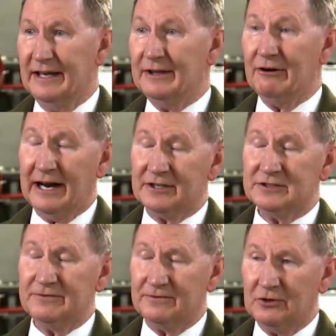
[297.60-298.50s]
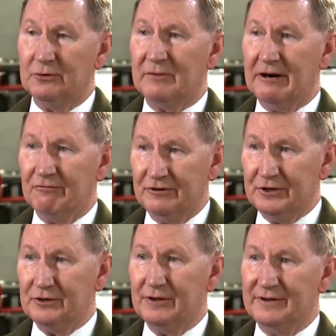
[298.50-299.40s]
and they're actually flown by
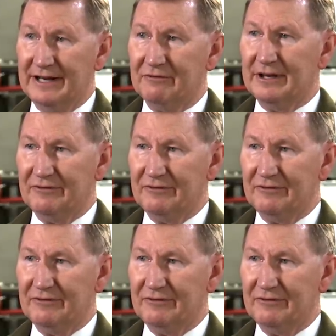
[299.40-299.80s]
real naval